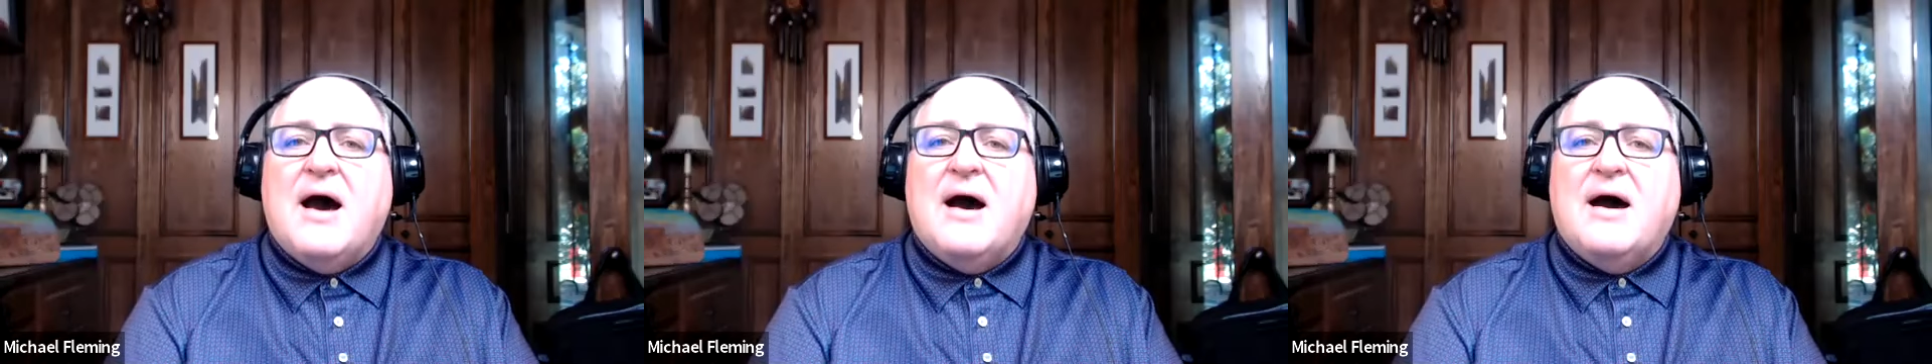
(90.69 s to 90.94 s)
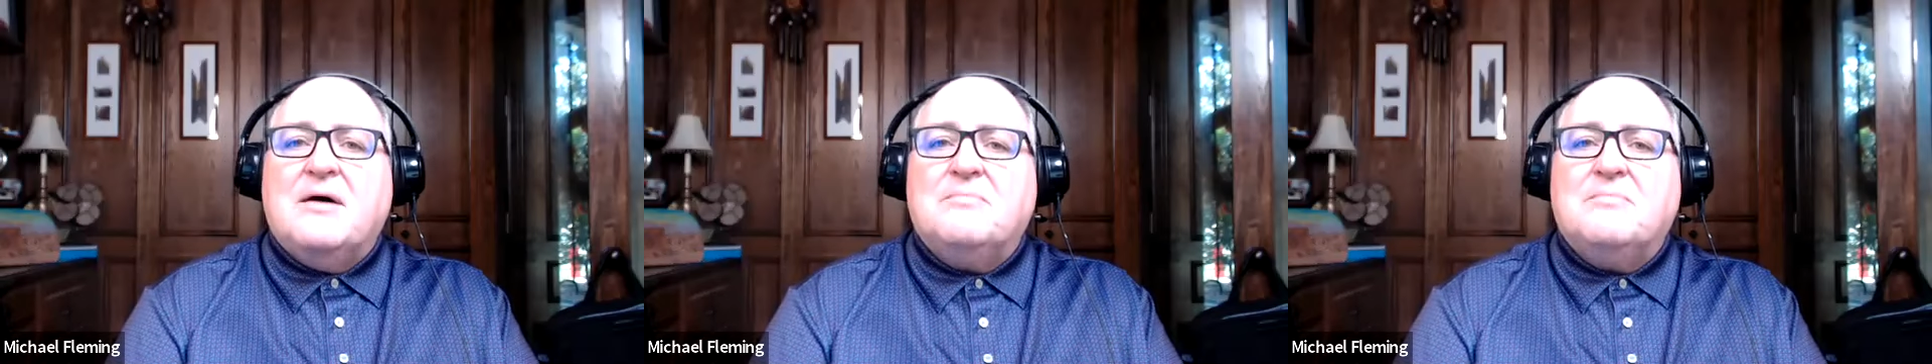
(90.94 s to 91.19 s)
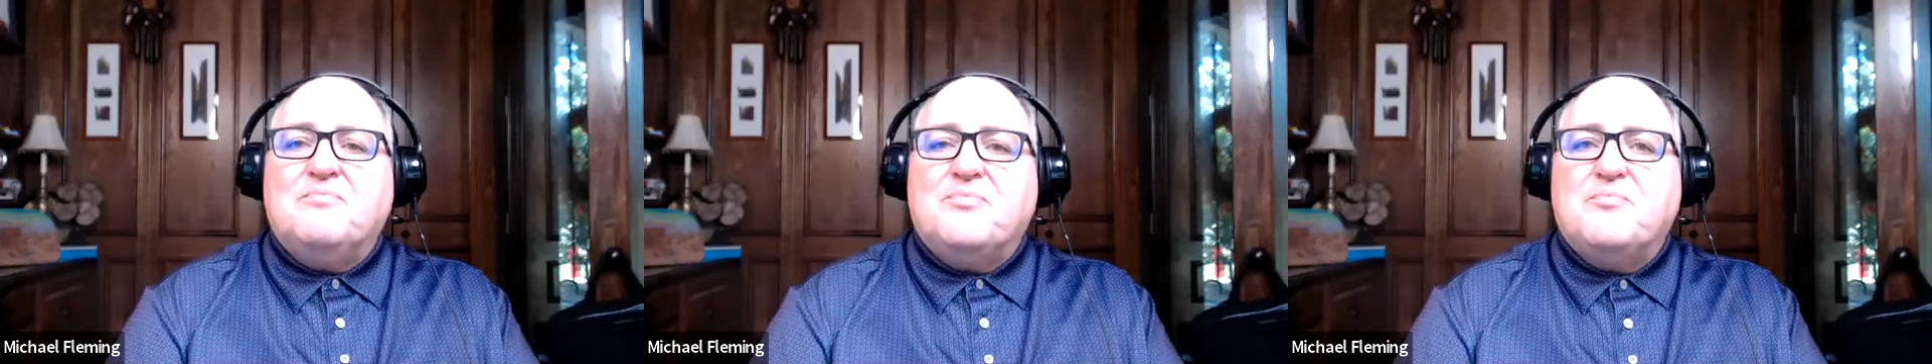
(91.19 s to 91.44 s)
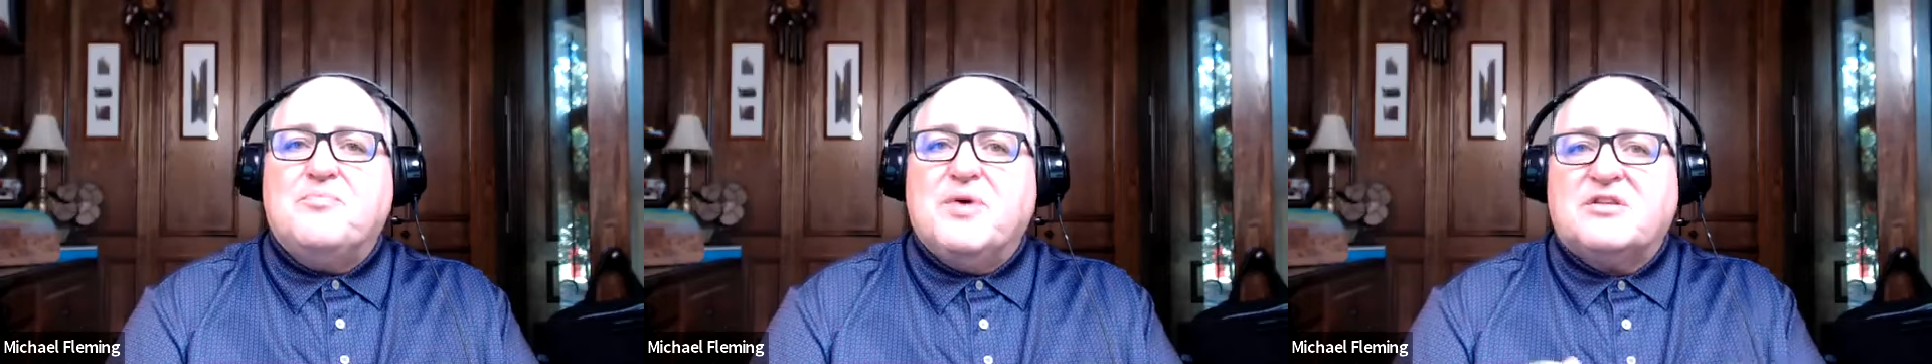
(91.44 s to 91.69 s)

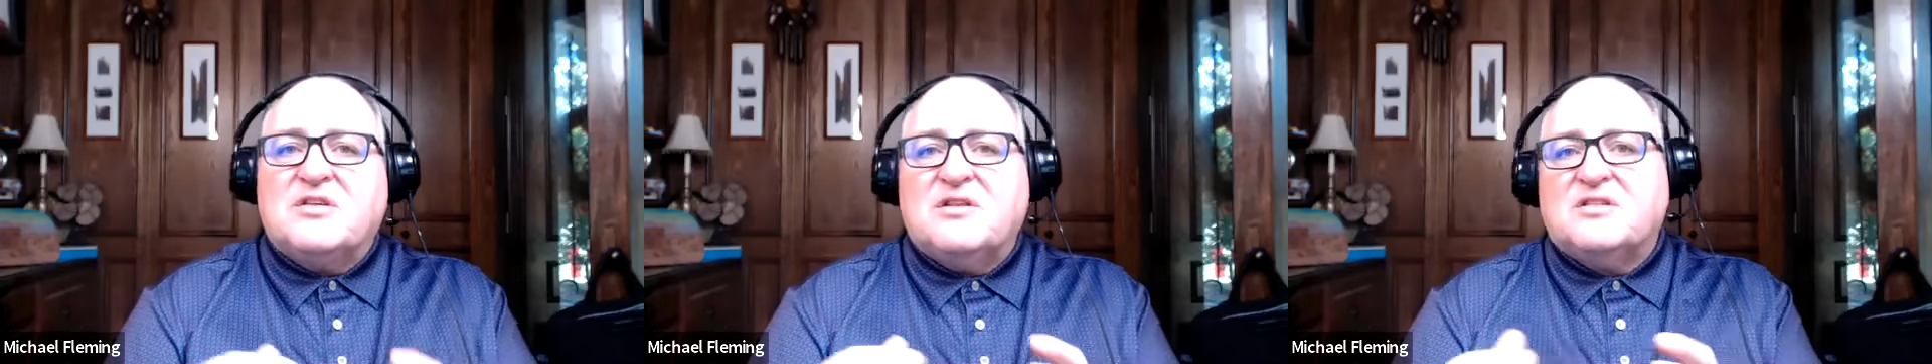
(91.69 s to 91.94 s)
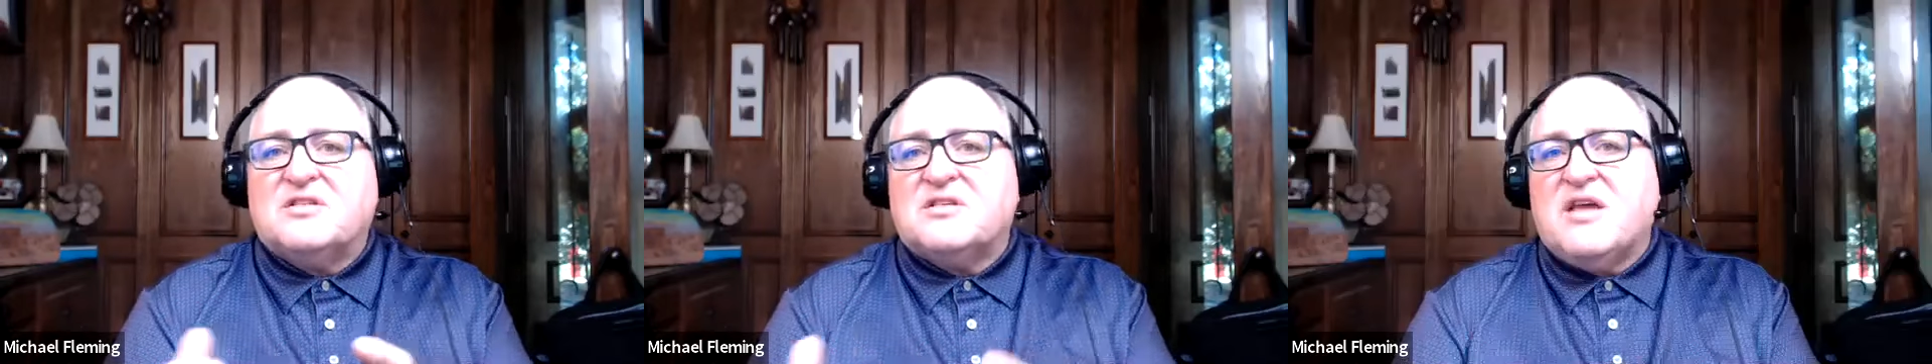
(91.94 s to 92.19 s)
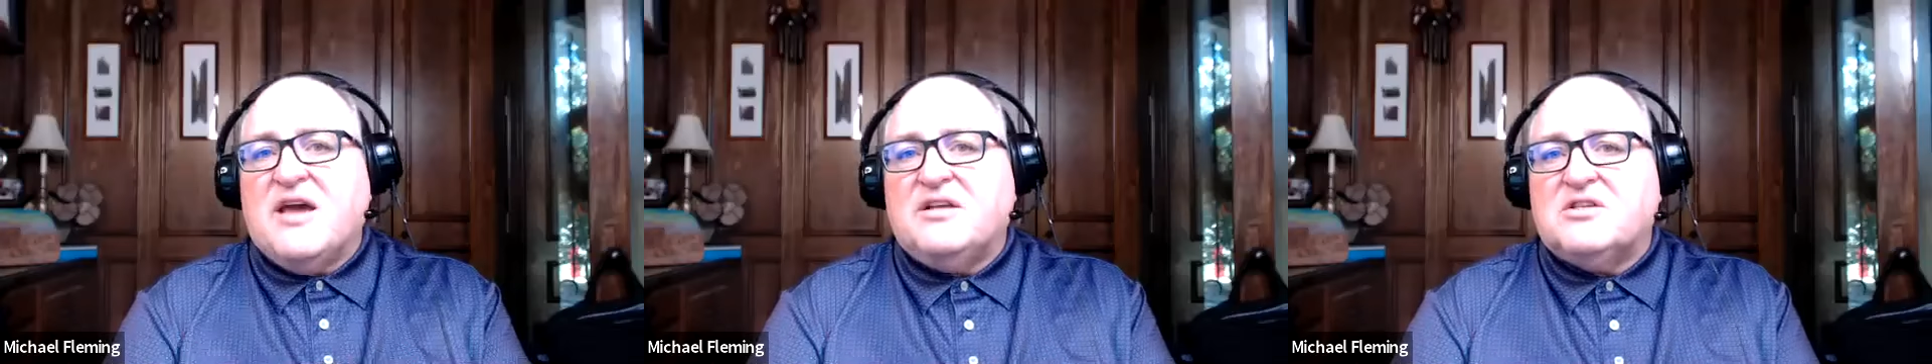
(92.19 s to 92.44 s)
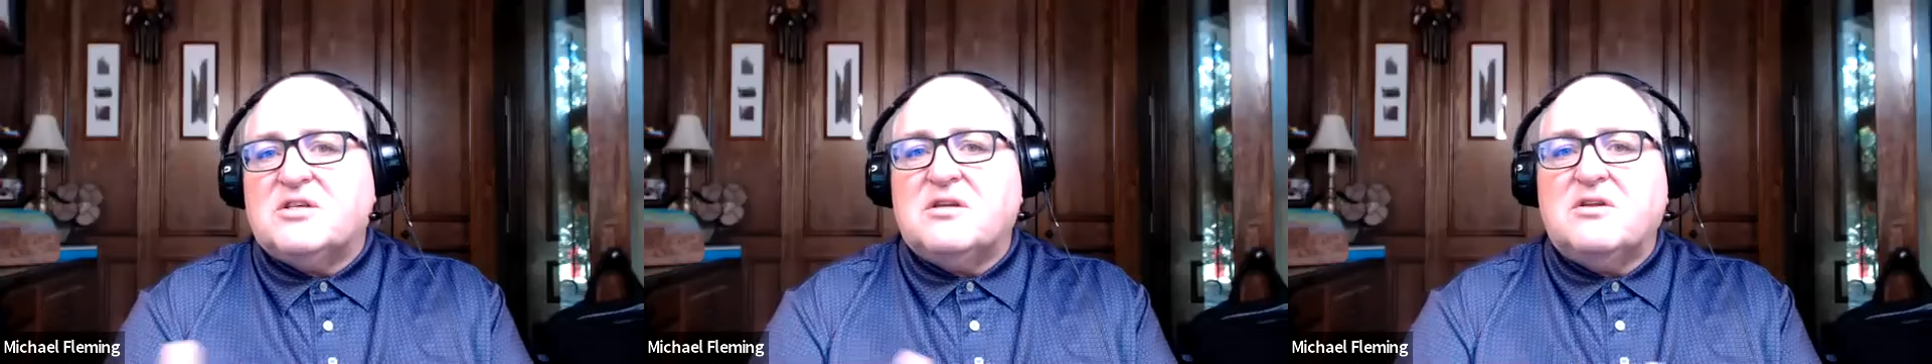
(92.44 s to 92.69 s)
But to the
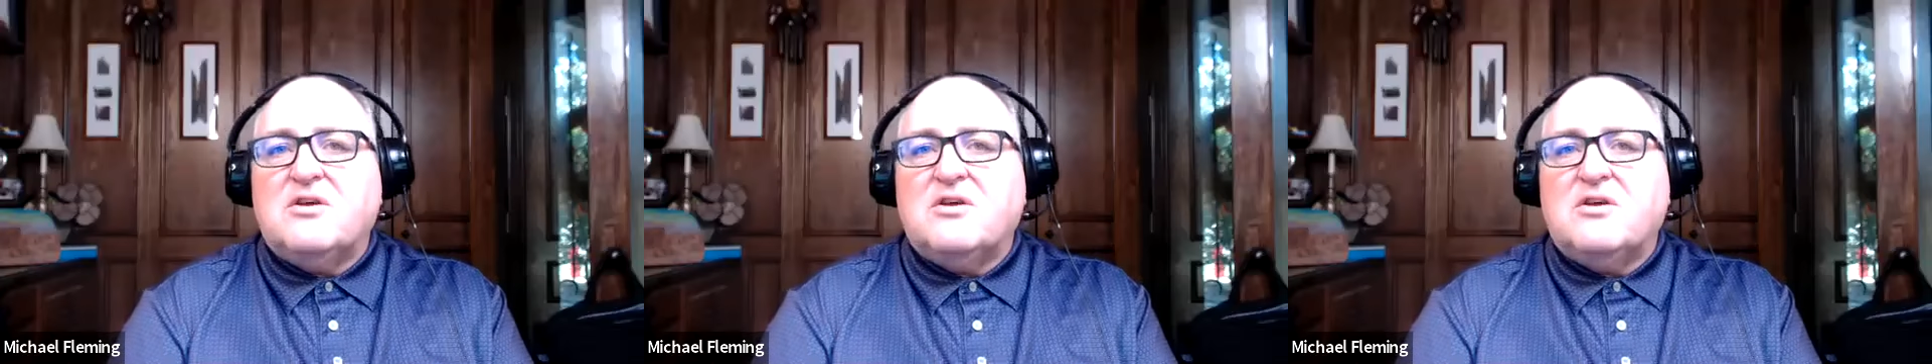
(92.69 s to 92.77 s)
states,